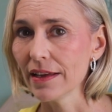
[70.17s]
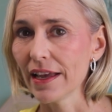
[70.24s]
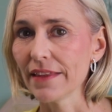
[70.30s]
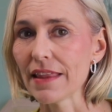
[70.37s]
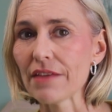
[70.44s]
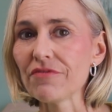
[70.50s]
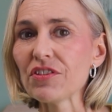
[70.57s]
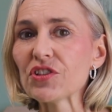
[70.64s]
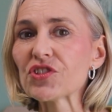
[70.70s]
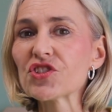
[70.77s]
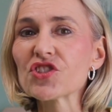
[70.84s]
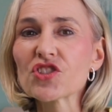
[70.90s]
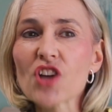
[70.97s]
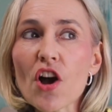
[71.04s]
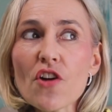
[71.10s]
And they feel
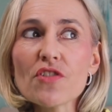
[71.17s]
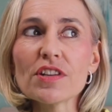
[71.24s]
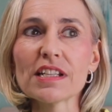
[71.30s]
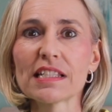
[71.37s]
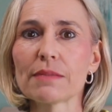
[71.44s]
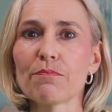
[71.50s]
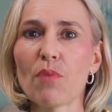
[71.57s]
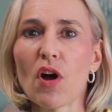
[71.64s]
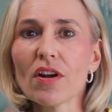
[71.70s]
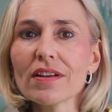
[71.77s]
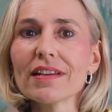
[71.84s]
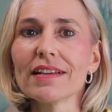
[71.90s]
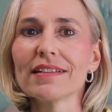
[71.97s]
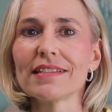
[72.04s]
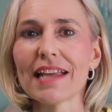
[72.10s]
so
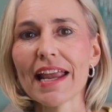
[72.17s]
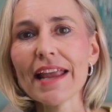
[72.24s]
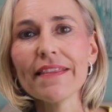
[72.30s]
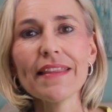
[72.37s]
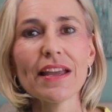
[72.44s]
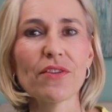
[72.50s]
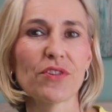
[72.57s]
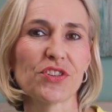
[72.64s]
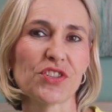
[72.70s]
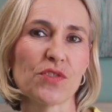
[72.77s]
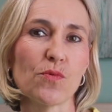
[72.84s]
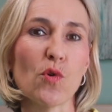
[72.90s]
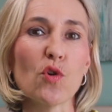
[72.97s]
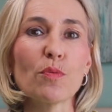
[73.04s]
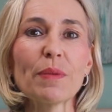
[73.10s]
despondent in their
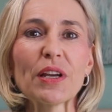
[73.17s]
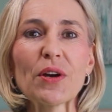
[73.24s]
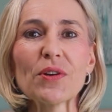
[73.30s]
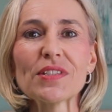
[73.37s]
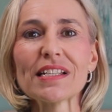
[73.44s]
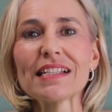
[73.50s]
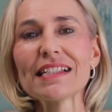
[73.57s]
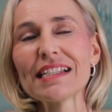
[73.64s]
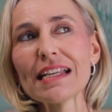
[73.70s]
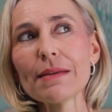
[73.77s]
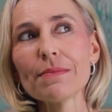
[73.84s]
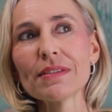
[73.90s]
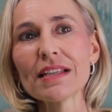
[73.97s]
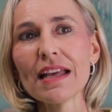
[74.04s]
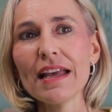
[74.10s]
Christian walk because it
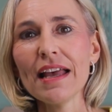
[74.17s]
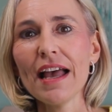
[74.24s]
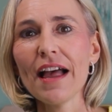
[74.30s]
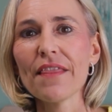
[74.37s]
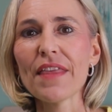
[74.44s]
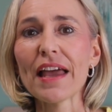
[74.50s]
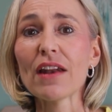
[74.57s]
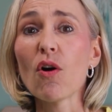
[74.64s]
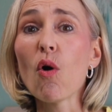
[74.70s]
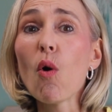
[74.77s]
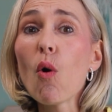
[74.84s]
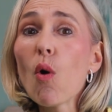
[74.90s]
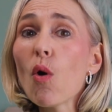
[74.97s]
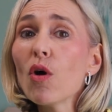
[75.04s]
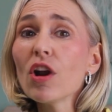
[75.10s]
seems that
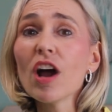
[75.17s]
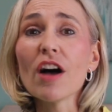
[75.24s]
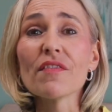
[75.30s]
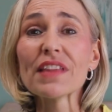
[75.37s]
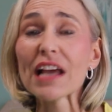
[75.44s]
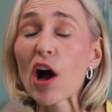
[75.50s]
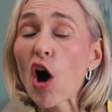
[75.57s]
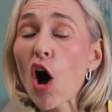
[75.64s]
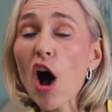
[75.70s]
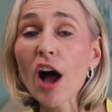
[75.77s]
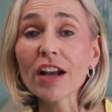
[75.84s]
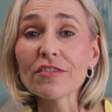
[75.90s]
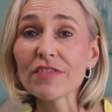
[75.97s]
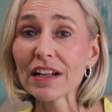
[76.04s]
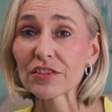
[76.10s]
all of their
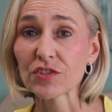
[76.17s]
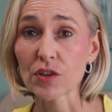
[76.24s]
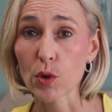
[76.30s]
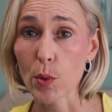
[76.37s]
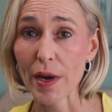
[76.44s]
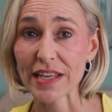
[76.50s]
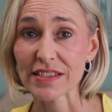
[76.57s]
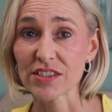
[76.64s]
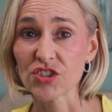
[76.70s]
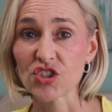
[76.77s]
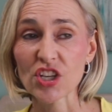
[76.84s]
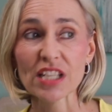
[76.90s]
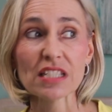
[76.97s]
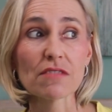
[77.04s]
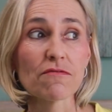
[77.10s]
heartfelt requests
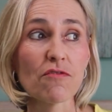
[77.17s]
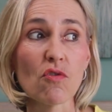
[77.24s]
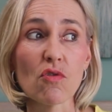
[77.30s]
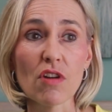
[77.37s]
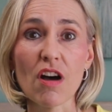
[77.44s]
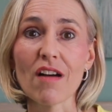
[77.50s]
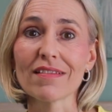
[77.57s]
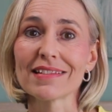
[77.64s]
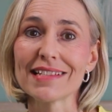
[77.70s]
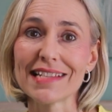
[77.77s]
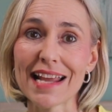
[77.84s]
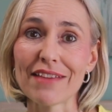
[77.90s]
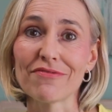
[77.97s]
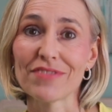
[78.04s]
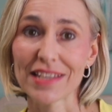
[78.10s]
just fall on
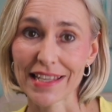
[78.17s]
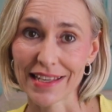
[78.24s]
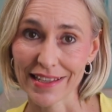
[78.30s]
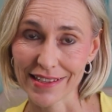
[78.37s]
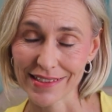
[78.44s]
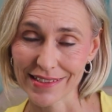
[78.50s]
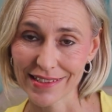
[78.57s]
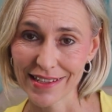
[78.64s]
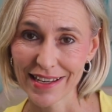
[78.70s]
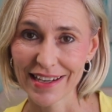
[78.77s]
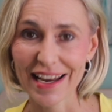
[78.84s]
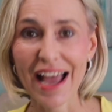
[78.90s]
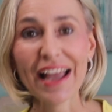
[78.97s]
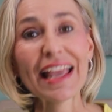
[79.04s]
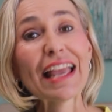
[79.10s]
deaf ears.
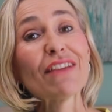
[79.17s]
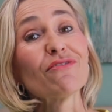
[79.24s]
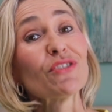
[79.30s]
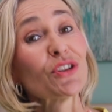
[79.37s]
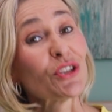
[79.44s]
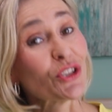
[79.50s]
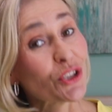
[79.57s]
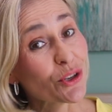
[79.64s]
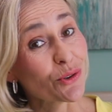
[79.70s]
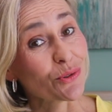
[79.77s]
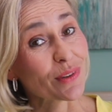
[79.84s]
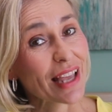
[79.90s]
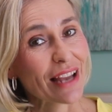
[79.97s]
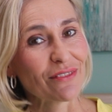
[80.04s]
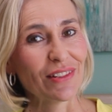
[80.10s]
Now, if
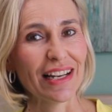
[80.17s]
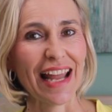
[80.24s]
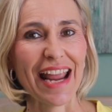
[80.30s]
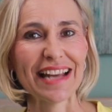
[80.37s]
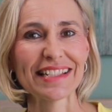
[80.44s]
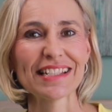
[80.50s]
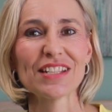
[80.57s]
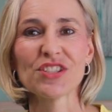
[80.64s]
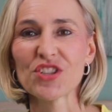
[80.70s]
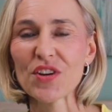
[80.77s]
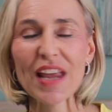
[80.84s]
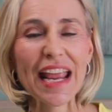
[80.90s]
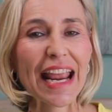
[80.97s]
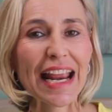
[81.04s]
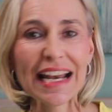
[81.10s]
you can relate
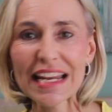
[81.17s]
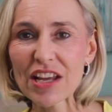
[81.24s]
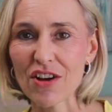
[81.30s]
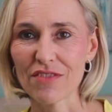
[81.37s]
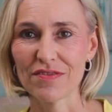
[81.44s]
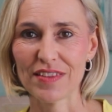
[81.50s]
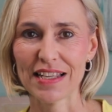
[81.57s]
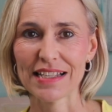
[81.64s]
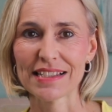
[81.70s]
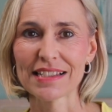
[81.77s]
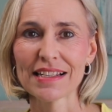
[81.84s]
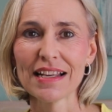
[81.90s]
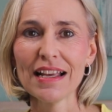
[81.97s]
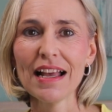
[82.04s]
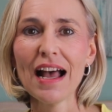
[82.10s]
to any of
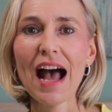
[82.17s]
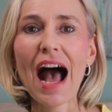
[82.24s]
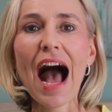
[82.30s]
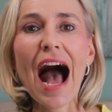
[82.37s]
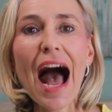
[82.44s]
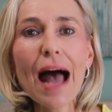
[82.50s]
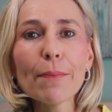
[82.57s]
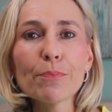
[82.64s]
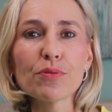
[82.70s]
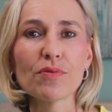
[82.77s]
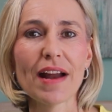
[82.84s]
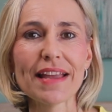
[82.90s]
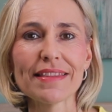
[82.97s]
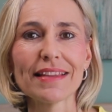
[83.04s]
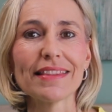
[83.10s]
this, I
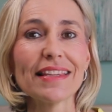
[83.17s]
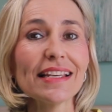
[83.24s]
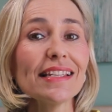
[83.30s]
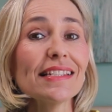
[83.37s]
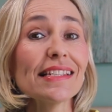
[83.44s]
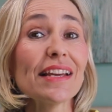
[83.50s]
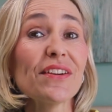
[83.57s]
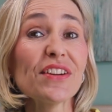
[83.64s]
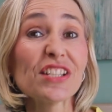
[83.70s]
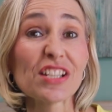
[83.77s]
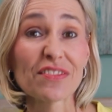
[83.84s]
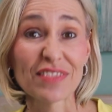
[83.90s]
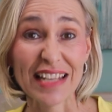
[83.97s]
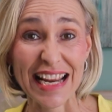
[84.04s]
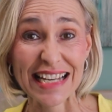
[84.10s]
pray that this series
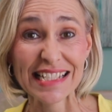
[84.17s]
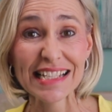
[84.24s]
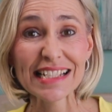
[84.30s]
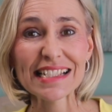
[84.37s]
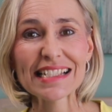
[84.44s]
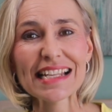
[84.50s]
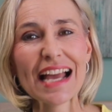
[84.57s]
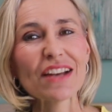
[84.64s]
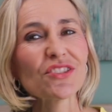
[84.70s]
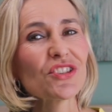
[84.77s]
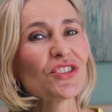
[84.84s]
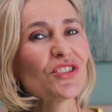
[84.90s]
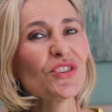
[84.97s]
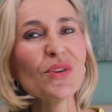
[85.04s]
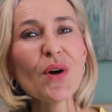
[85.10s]
of letters
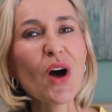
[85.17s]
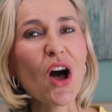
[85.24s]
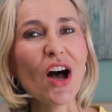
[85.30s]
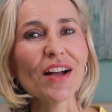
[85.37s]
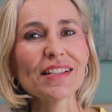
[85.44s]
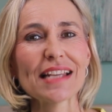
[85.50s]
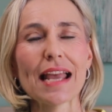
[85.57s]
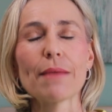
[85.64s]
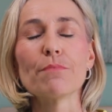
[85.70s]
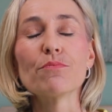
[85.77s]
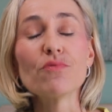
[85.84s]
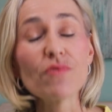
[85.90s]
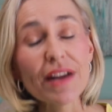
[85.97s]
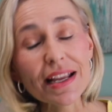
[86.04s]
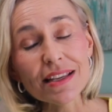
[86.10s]
touches your heart and
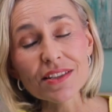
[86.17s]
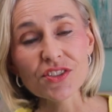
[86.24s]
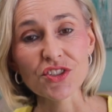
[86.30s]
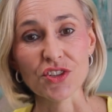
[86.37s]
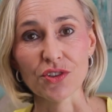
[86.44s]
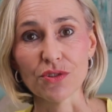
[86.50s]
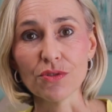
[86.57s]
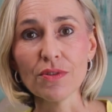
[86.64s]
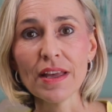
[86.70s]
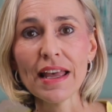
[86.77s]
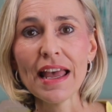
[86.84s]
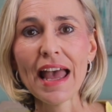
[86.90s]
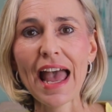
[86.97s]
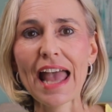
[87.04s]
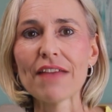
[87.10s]
brings you
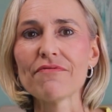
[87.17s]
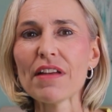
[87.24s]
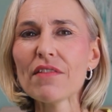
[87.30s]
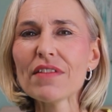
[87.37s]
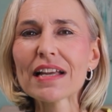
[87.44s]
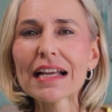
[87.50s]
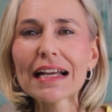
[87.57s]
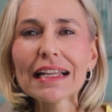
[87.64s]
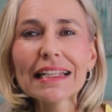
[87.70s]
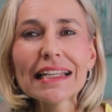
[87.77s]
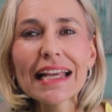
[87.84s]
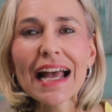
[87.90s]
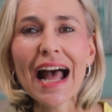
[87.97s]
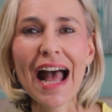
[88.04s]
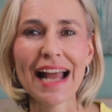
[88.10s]
a very
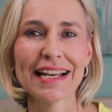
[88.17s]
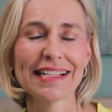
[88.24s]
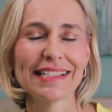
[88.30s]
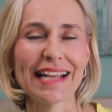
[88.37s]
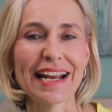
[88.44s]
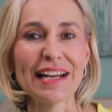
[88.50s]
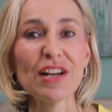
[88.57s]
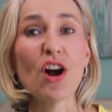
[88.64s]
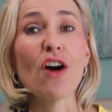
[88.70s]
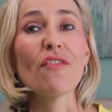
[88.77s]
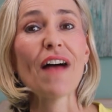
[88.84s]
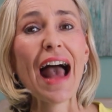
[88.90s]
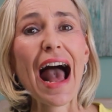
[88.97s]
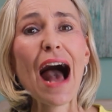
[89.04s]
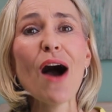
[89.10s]
clear understanding of
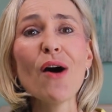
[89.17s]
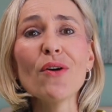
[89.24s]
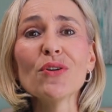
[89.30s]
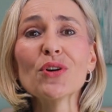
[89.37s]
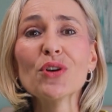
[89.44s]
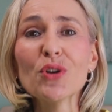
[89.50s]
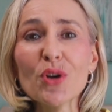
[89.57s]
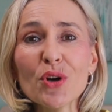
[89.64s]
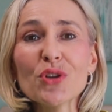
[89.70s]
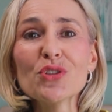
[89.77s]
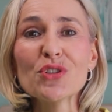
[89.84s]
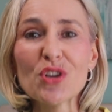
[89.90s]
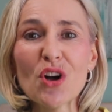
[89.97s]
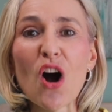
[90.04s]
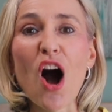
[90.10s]
how
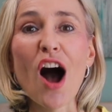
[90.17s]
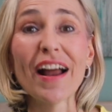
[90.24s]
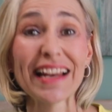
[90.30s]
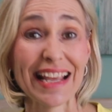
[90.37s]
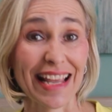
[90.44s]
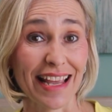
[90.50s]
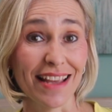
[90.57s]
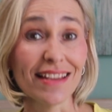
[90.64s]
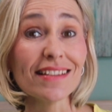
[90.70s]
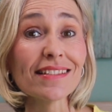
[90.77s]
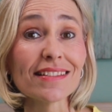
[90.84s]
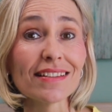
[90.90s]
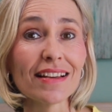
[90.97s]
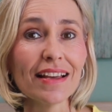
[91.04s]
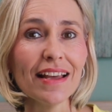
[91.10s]
good God
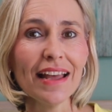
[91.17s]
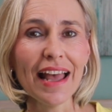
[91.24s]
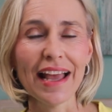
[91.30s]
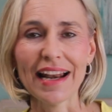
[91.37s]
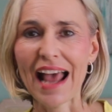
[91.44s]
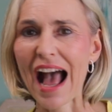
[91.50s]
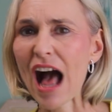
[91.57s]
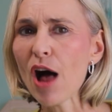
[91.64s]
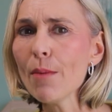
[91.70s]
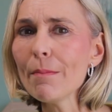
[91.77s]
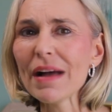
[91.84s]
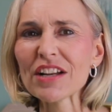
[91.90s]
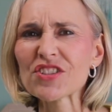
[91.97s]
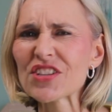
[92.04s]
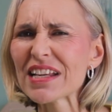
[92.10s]
is and how
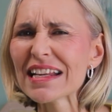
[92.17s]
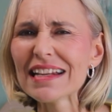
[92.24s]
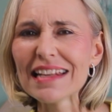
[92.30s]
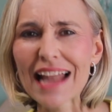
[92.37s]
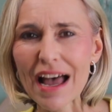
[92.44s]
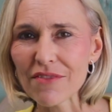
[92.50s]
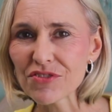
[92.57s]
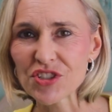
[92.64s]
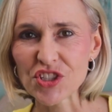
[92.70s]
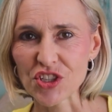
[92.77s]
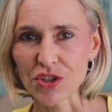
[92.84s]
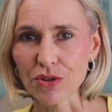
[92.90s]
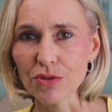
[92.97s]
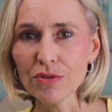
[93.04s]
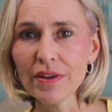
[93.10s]
much He loves
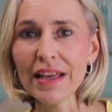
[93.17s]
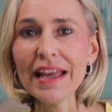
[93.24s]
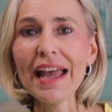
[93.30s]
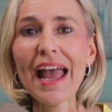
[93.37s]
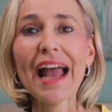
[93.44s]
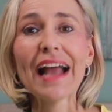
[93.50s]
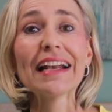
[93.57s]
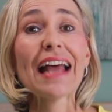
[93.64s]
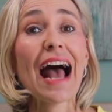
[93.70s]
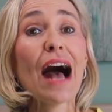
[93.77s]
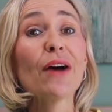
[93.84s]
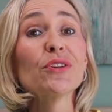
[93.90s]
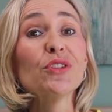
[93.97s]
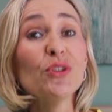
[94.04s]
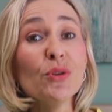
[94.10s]
you and
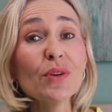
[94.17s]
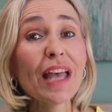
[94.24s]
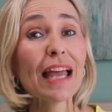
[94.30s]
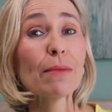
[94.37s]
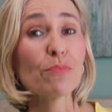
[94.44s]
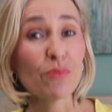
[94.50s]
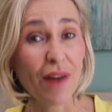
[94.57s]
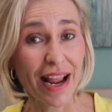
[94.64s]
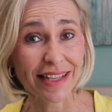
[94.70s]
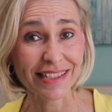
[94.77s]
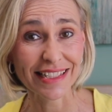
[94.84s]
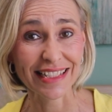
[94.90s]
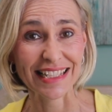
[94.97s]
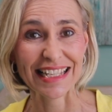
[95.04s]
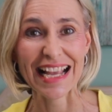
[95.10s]
how you can
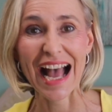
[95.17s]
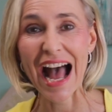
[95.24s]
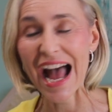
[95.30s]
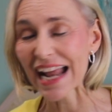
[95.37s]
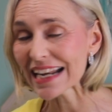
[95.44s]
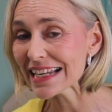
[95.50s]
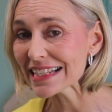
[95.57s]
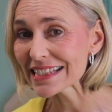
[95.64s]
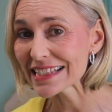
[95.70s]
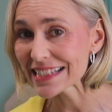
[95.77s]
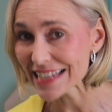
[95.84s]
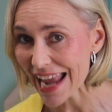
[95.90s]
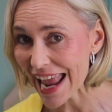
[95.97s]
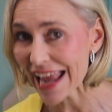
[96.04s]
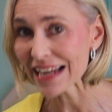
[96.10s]
practically
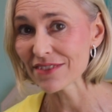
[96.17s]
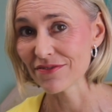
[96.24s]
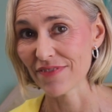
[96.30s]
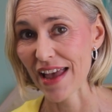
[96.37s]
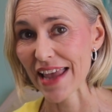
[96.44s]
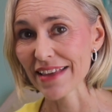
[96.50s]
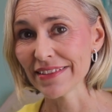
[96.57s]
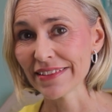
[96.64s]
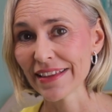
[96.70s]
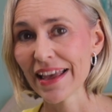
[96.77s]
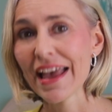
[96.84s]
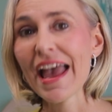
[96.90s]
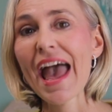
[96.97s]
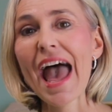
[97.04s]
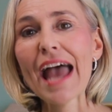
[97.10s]
understand faith
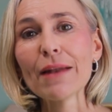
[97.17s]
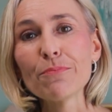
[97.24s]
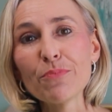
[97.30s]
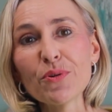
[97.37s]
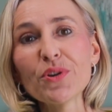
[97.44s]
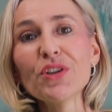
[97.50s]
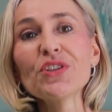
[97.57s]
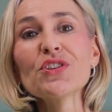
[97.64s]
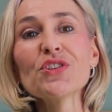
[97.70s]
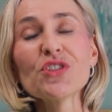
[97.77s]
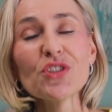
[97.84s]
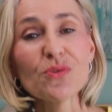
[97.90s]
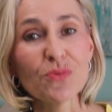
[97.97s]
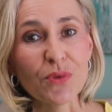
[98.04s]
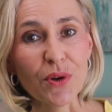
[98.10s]
and put it
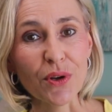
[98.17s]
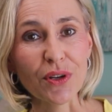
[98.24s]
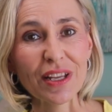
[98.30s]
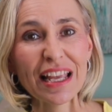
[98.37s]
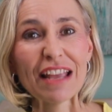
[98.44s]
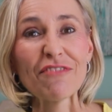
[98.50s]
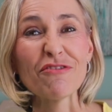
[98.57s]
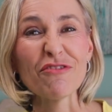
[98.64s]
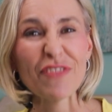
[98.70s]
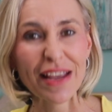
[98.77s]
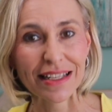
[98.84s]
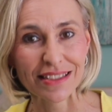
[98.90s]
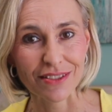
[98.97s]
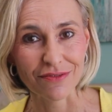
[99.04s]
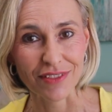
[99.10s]
to work
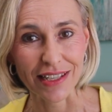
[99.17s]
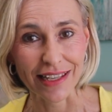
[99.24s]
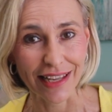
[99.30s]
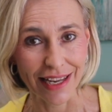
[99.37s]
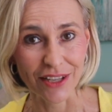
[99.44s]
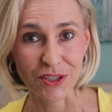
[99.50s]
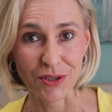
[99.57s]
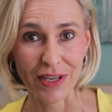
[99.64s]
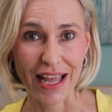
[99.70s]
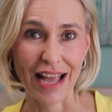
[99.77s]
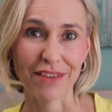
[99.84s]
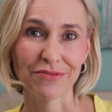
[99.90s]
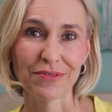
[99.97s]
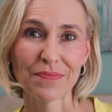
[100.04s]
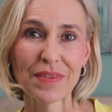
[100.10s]
effectively in your life.